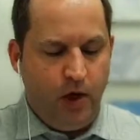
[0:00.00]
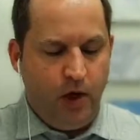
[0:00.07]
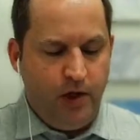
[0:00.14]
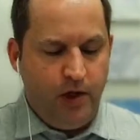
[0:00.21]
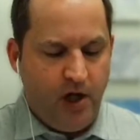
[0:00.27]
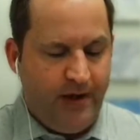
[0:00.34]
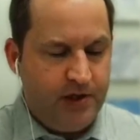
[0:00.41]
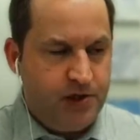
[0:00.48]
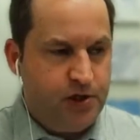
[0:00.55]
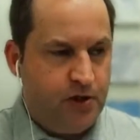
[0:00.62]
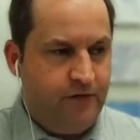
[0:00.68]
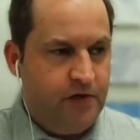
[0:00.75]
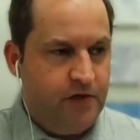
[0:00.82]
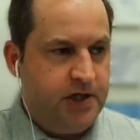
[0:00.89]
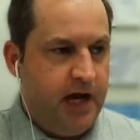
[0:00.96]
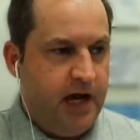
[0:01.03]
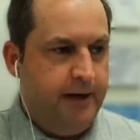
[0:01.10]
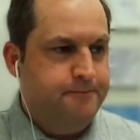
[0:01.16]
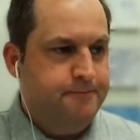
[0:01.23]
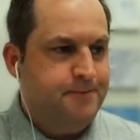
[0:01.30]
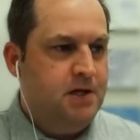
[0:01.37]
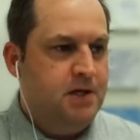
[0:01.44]
about server-side.
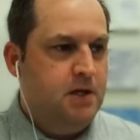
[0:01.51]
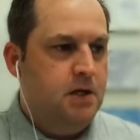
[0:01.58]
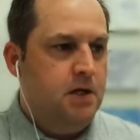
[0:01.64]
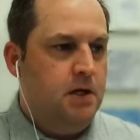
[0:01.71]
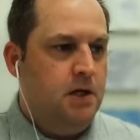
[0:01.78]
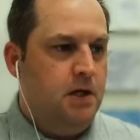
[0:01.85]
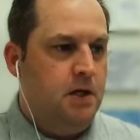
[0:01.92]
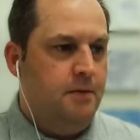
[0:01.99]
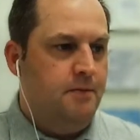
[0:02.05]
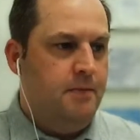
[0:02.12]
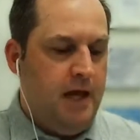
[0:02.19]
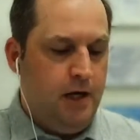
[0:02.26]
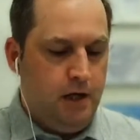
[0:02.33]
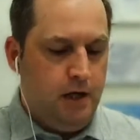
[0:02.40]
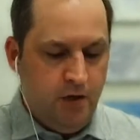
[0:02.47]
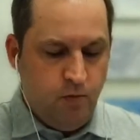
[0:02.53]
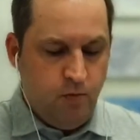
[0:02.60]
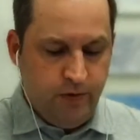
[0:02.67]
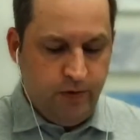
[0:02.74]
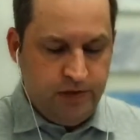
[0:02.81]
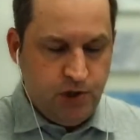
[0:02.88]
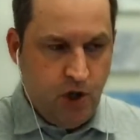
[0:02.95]
And a lot of what we
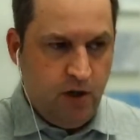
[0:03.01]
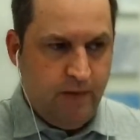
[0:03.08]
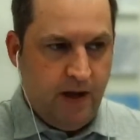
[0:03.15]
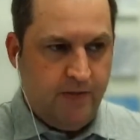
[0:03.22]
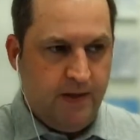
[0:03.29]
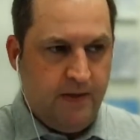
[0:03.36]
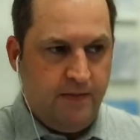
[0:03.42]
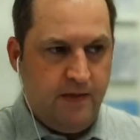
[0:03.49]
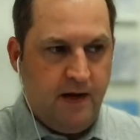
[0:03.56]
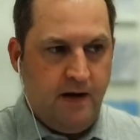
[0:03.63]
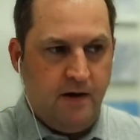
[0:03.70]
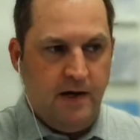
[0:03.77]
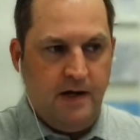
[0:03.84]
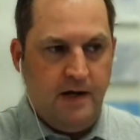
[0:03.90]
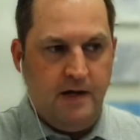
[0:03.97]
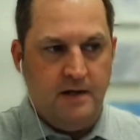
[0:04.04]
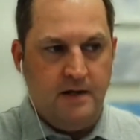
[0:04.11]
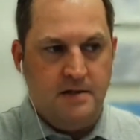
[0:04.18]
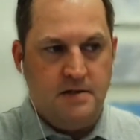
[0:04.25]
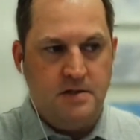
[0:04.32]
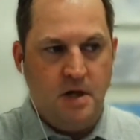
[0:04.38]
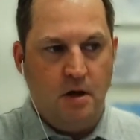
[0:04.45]
talk about in there is
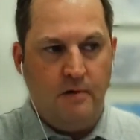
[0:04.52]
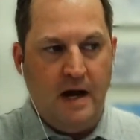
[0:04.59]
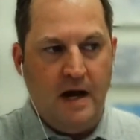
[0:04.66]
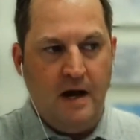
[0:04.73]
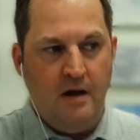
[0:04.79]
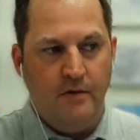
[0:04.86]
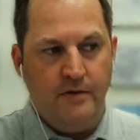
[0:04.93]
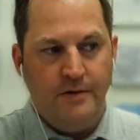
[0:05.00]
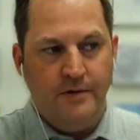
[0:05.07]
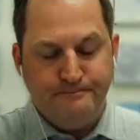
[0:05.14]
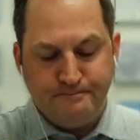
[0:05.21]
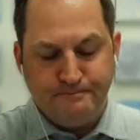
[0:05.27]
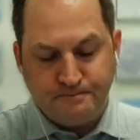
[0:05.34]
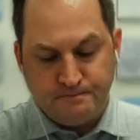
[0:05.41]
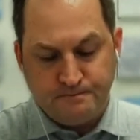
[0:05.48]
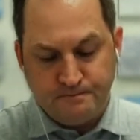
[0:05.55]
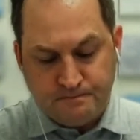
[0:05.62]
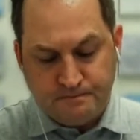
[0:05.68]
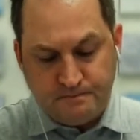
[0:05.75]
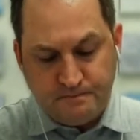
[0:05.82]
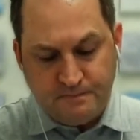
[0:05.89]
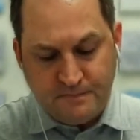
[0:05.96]
around
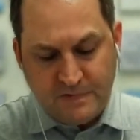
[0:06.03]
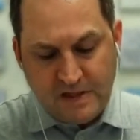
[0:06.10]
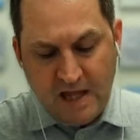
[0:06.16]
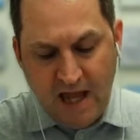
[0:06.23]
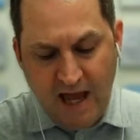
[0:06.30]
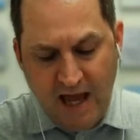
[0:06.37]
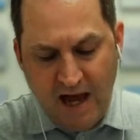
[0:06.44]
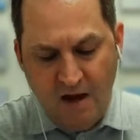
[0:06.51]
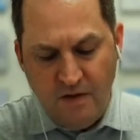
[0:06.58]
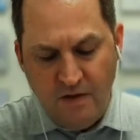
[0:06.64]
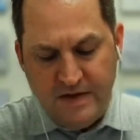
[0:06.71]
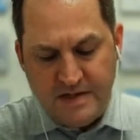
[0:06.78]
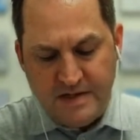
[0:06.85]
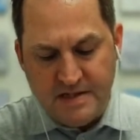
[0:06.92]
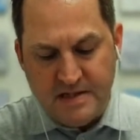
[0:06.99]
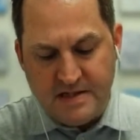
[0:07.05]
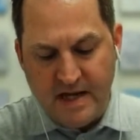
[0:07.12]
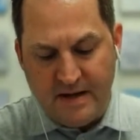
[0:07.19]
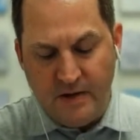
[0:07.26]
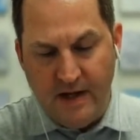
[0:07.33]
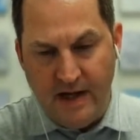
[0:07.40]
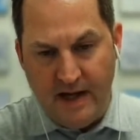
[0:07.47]
how this is able
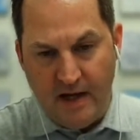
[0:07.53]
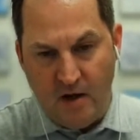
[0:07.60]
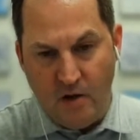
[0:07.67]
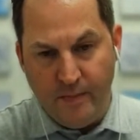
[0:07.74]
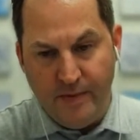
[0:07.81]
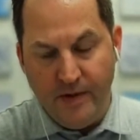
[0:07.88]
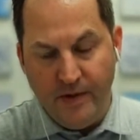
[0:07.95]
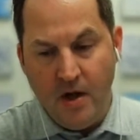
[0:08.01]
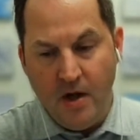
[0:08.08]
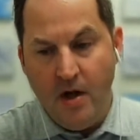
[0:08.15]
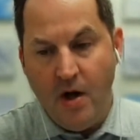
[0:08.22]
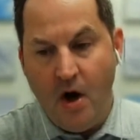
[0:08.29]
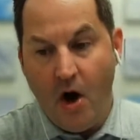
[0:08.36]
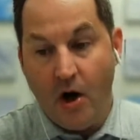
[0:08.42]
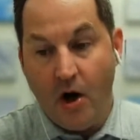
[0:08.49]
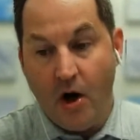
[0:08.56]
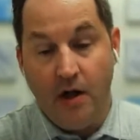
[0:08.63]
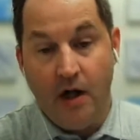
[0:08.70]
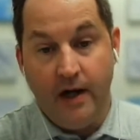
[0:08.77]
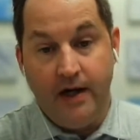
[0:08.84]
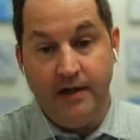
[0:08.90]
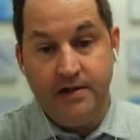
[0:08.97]
to help our
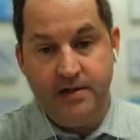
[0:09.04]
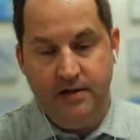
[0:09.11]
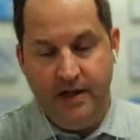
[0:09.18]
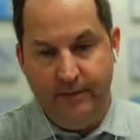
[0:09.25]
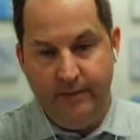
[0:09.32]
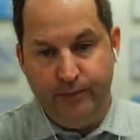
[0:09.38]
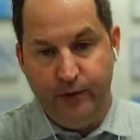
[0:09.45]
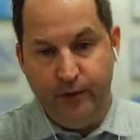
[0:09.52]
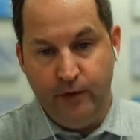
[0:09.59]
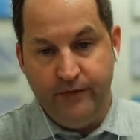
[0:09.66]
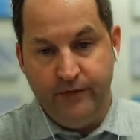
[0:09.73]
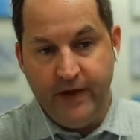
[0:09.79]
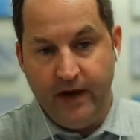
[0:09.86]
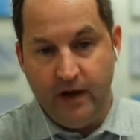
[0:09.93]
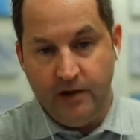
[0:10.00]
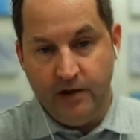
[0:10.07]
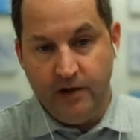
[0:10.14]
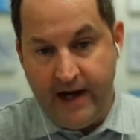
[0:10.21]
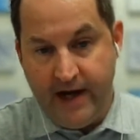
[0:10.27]
clients improve their tracking,